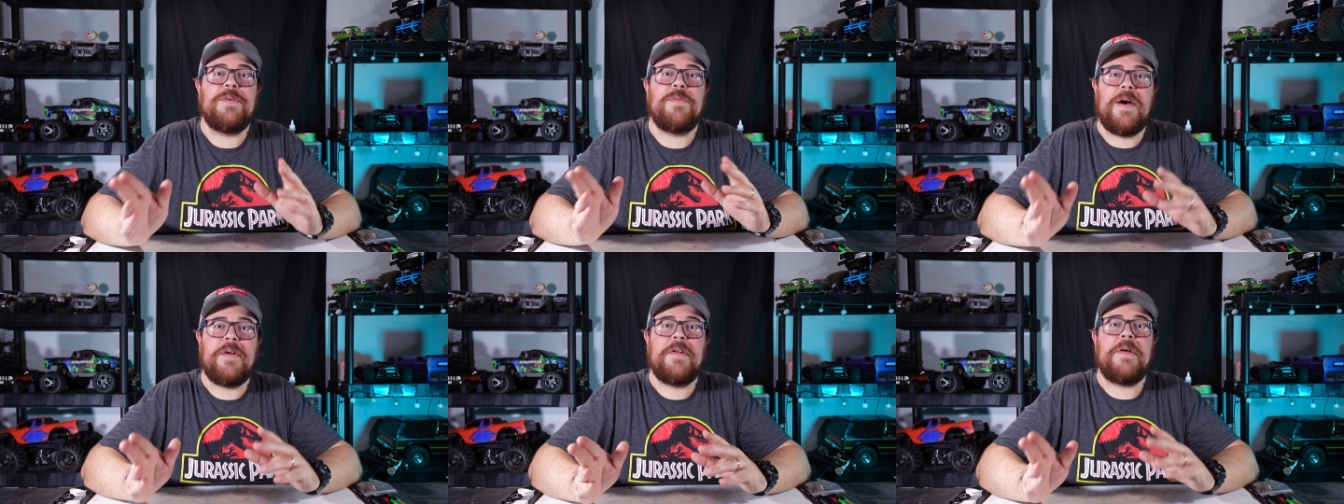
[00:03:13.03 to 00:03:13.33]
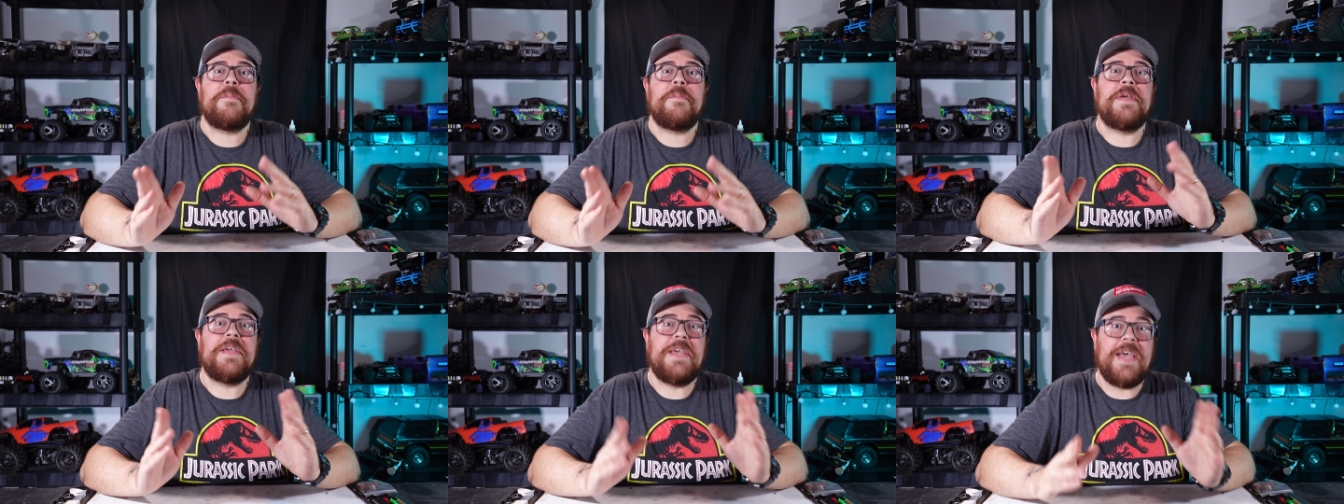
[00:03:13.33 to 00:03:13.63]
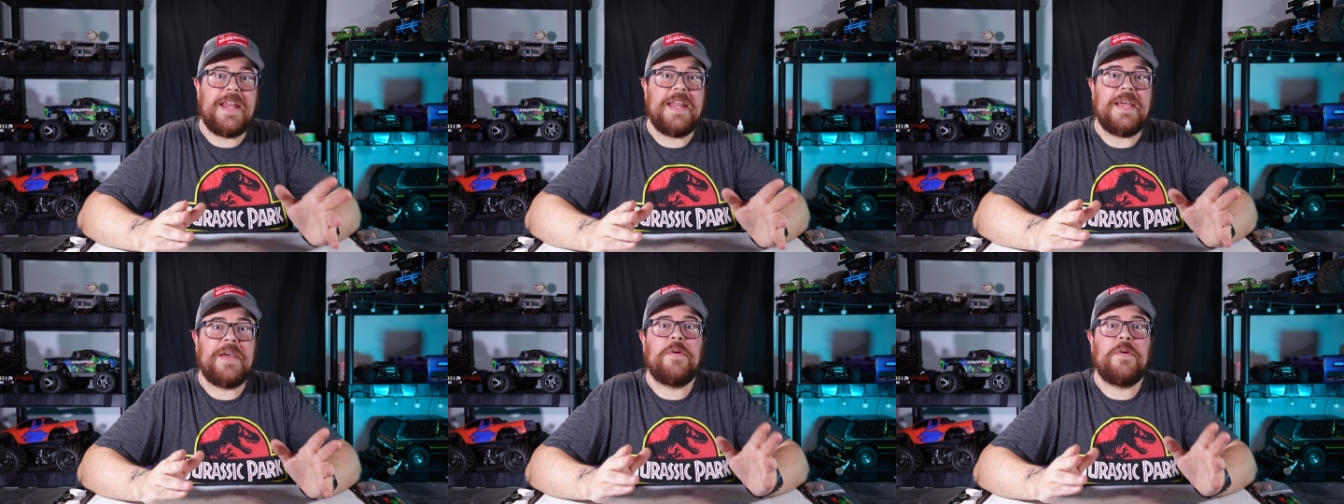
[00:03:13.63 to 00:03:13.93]
wound up
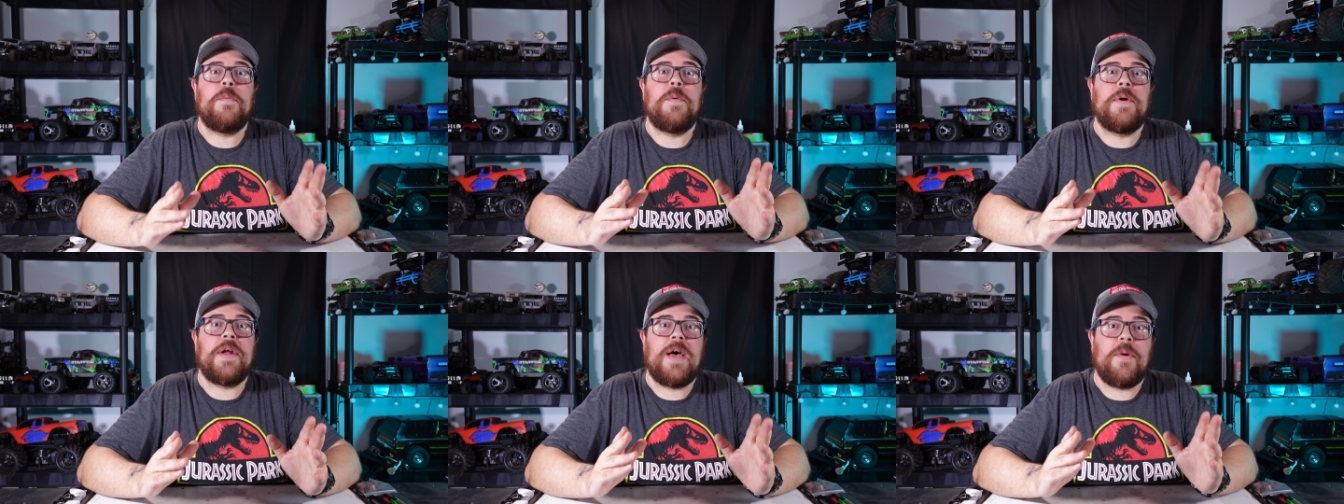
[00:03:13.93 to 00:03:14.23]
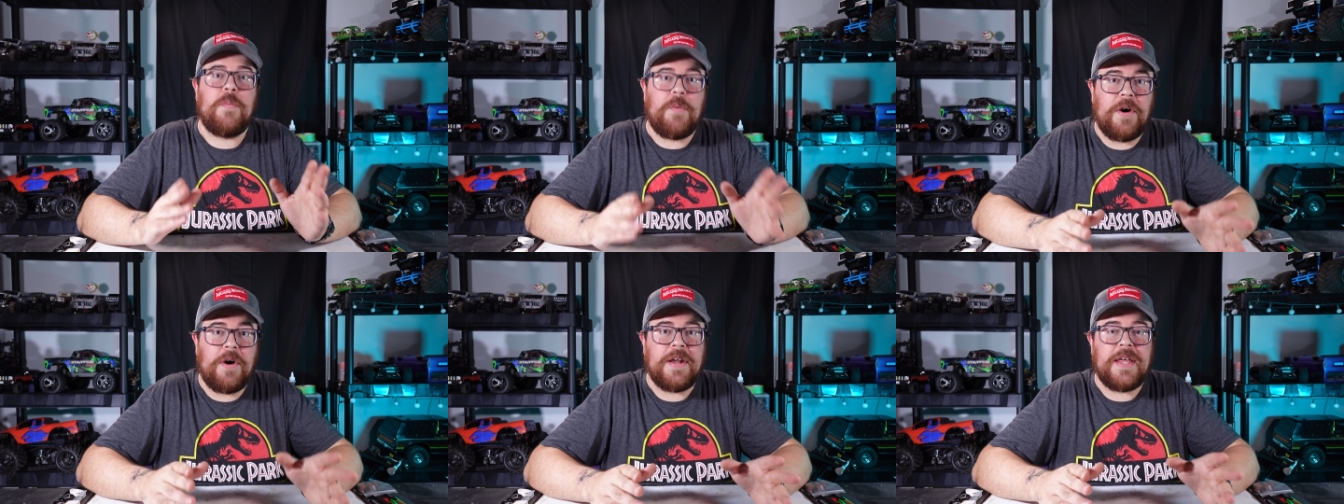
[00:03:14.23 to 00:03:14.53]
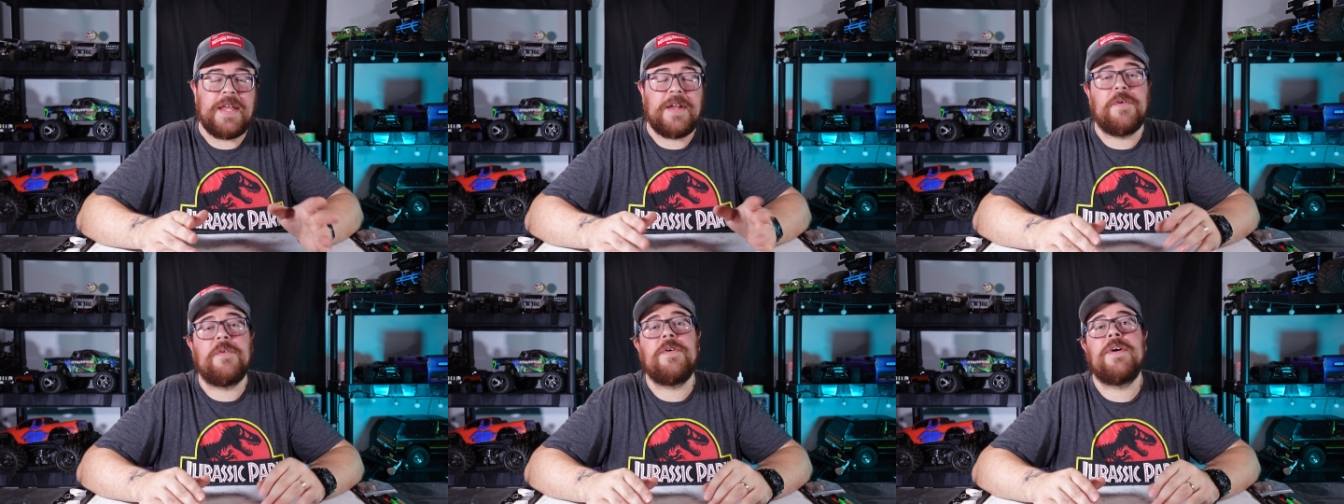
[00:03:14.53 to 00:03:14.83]
getting what I
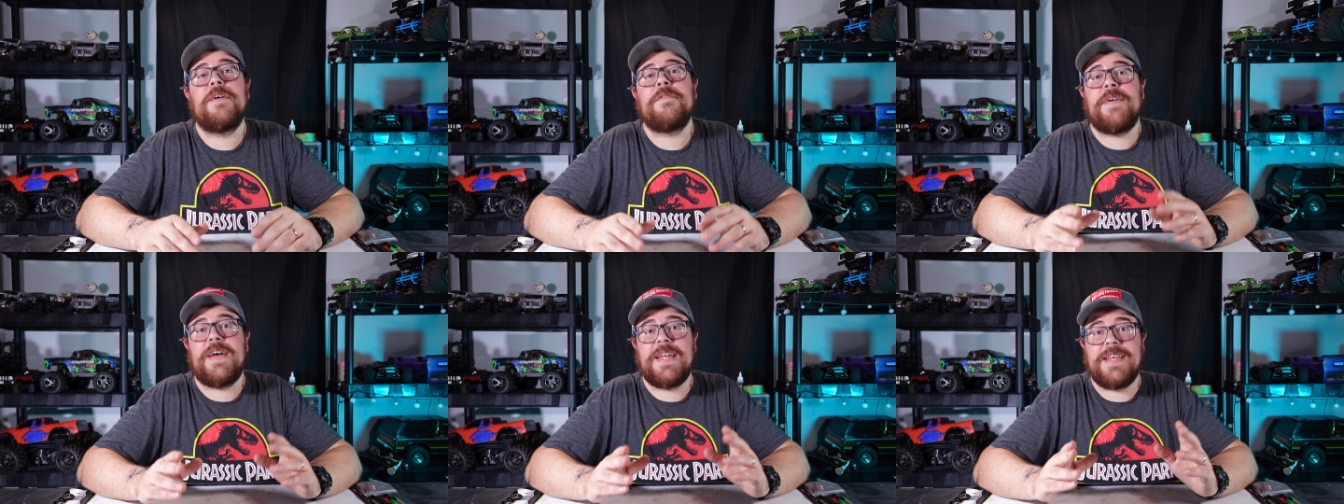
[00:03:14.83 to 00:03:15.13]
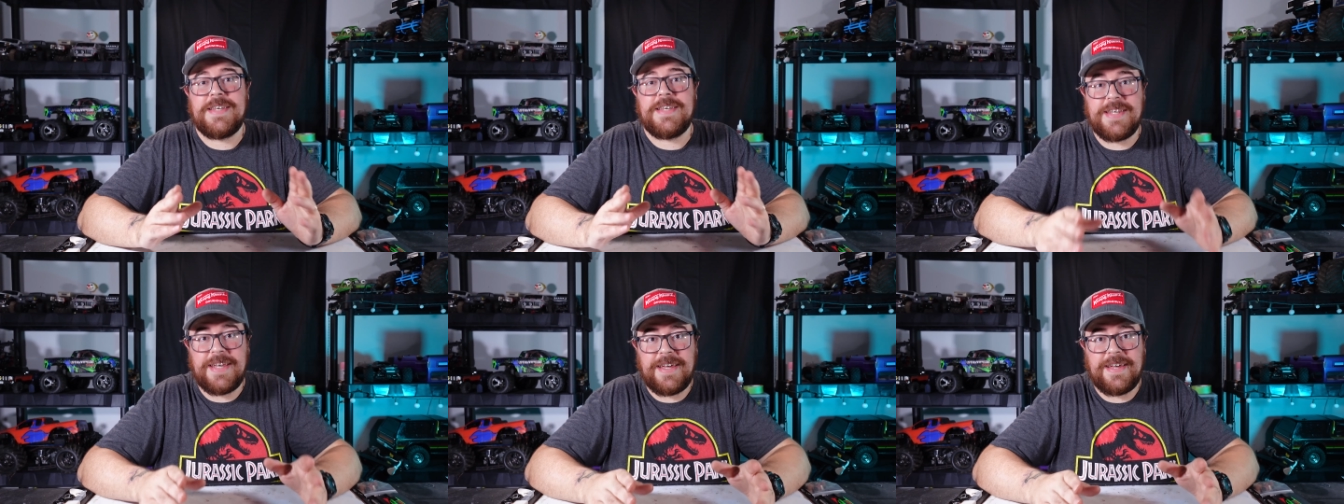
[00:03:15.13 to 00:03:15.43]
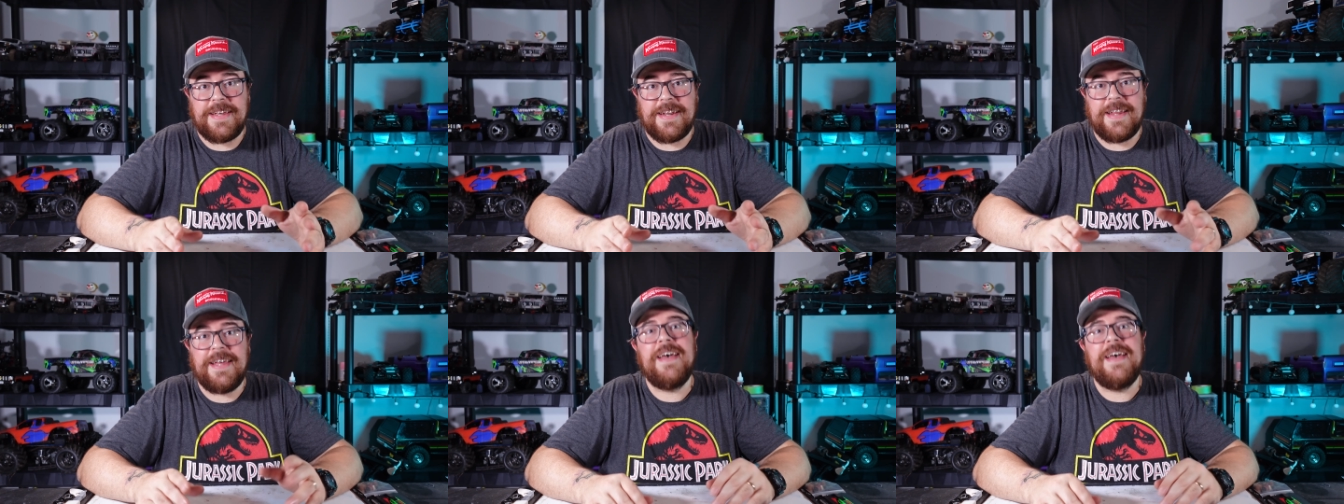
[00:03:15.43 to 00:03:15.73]
wanted, or if I
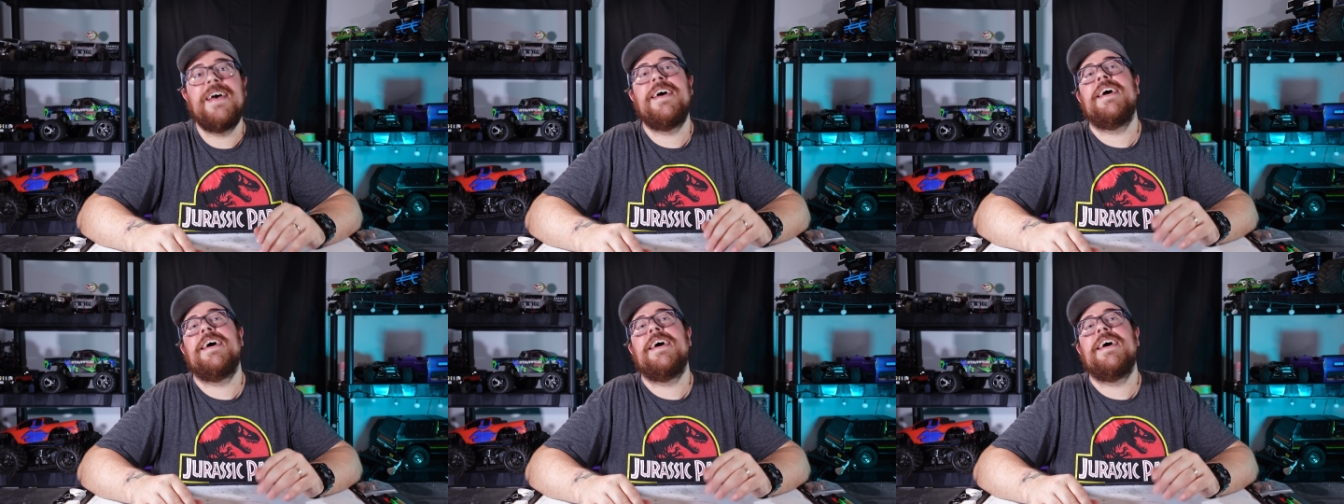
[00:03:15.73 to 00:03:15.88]
did,